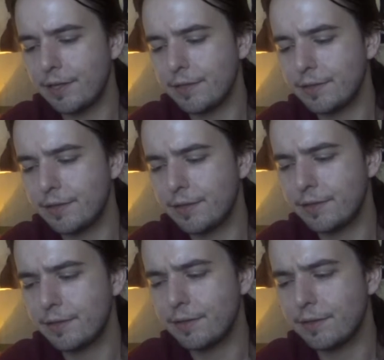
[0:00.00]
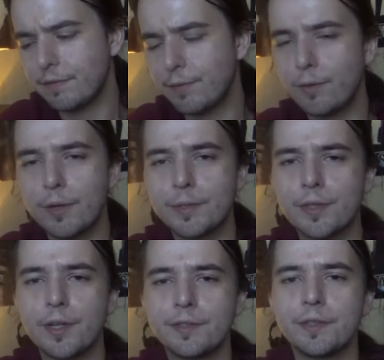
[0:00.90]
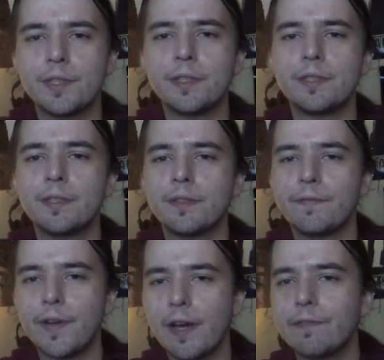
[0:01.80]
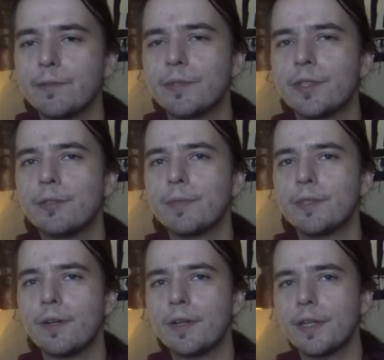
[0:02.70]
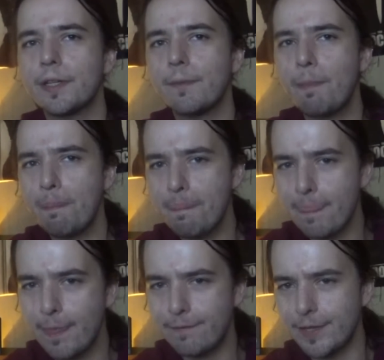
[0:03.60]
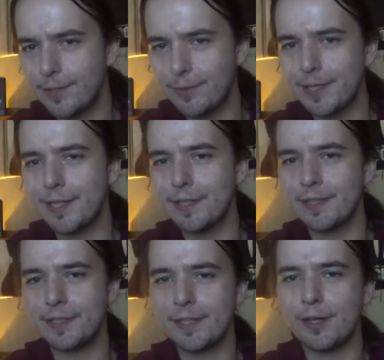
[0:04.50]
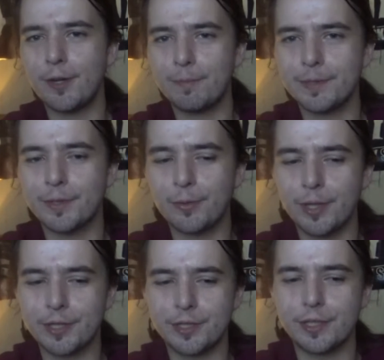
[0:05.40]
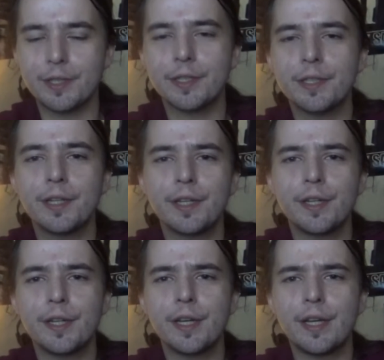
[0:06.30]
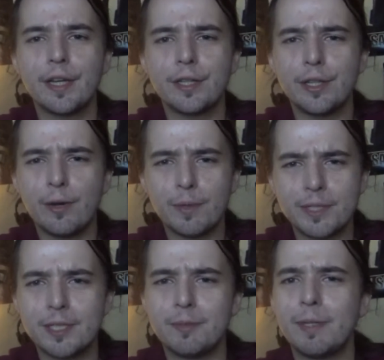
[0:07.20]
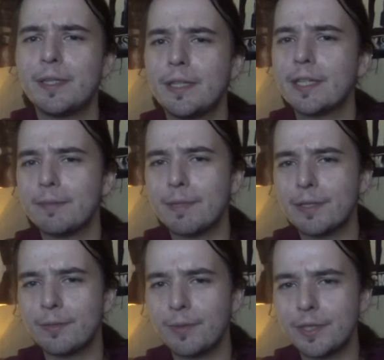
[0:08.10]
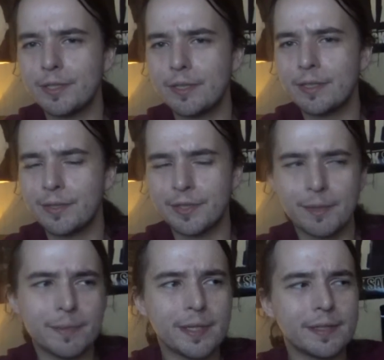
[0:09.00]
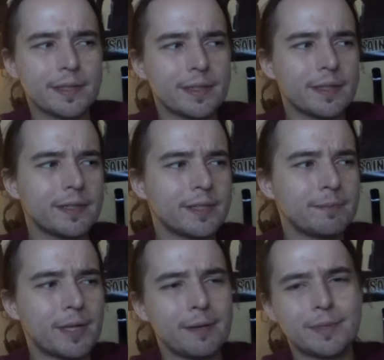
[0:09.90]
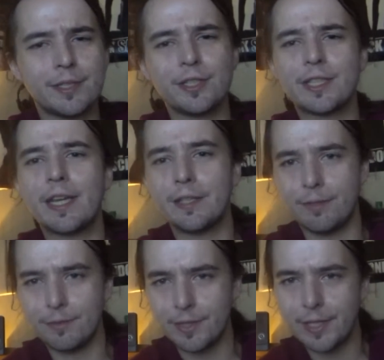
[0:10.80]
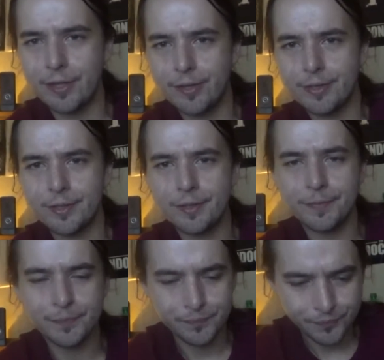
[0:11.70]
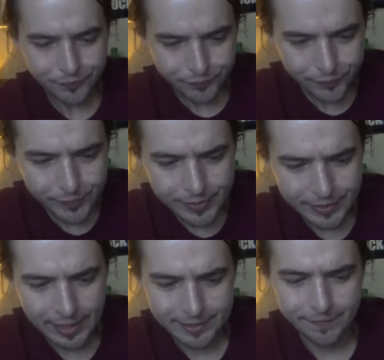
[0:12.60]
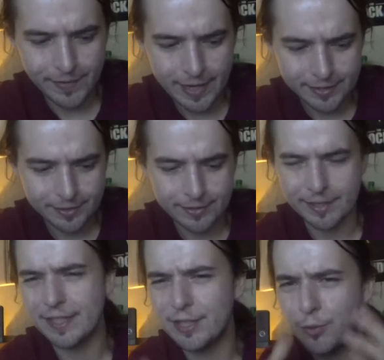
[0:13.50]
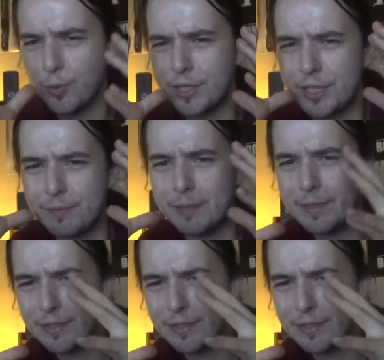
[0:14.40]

Season 4 it was Constantine, season 5 it was the Human Target. If they do it again this year, I hope it's the Question. No one seems to be thinking about the Question, because sometimes they just can't use a character. That's a factor, and I think the Question might be